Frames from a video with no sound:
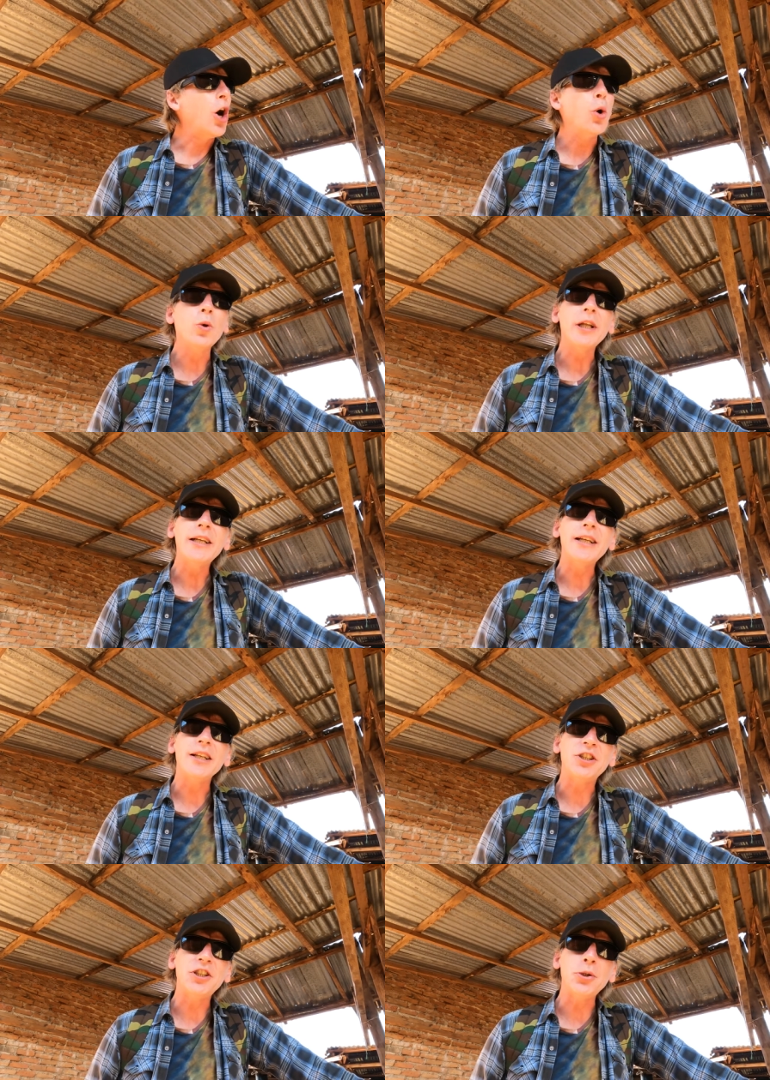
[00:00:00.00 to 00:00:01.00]

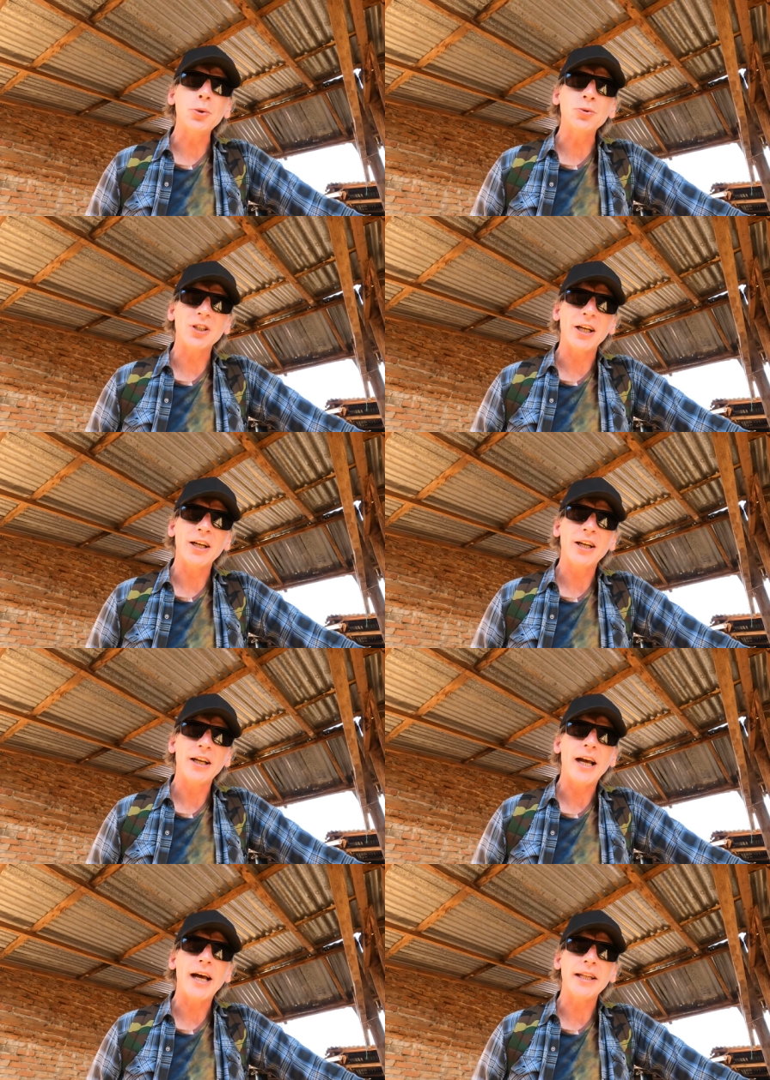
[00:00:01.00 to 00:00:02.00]
only Chiuta
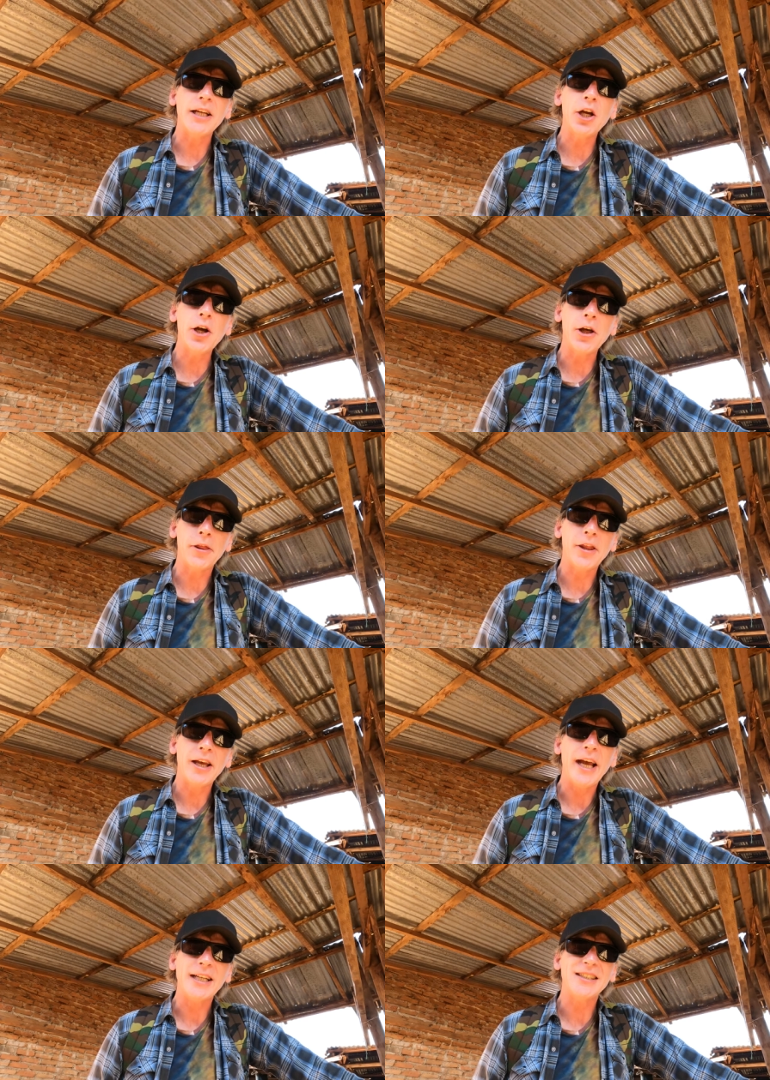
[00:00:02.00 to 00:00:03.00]
and the earth
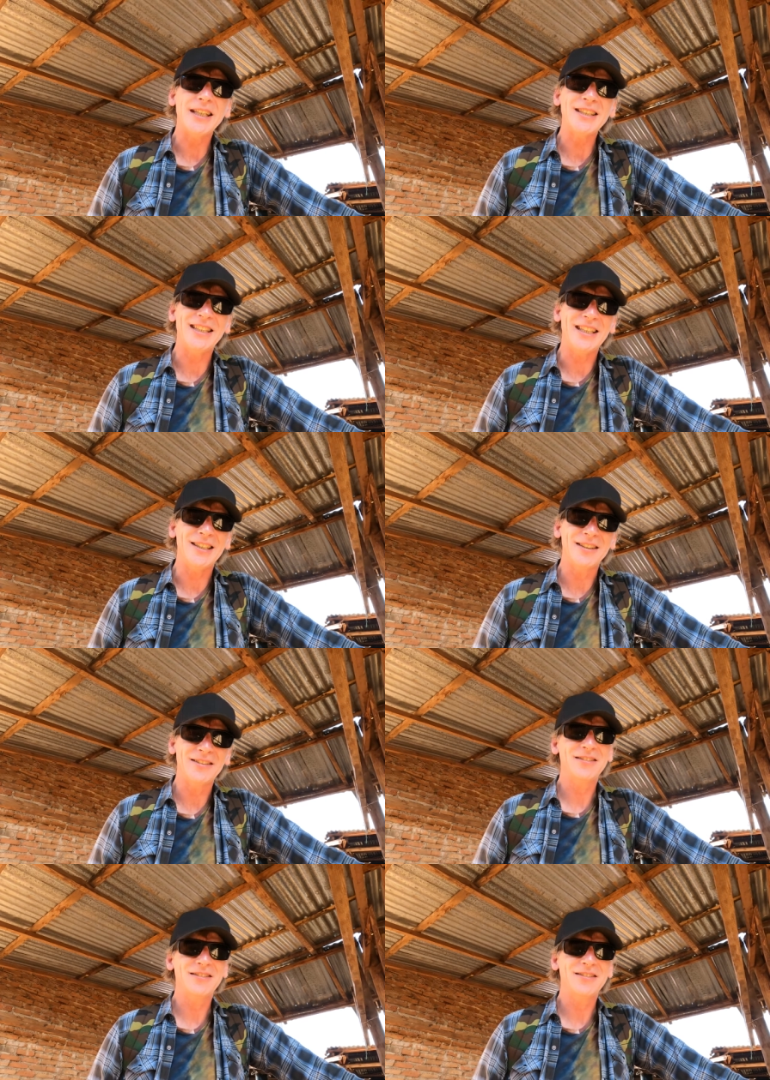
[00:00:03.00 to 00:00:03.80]
existed.